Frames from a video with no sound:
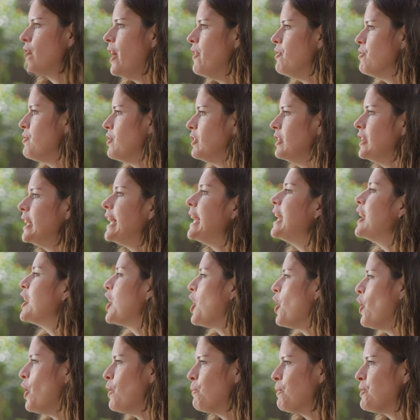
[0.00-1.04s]
and the
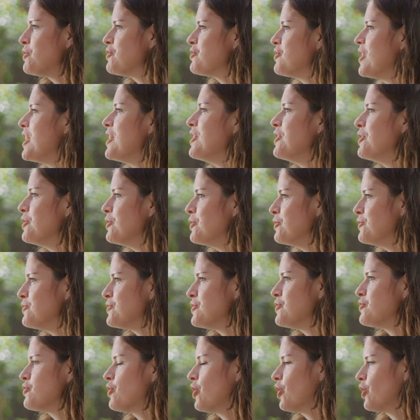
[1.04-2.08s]
lingo in which they
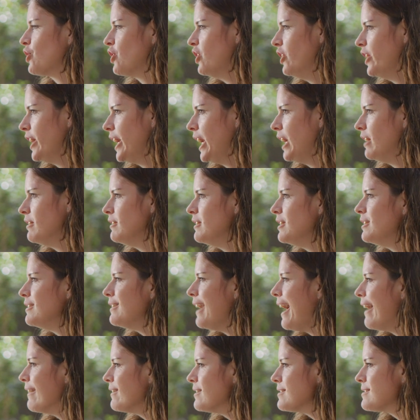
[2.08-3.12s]
use internally.
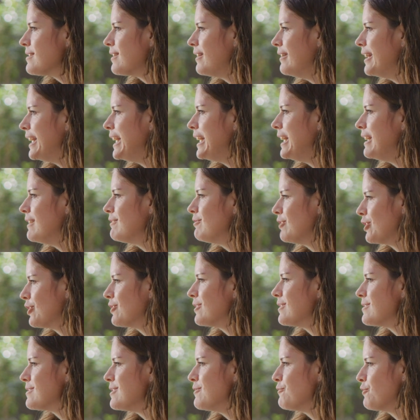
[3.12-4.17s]
How does Glean
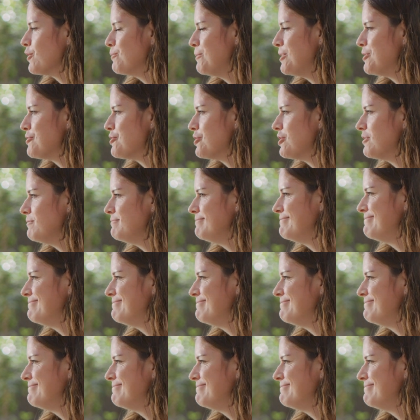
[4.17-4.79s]
learn this information?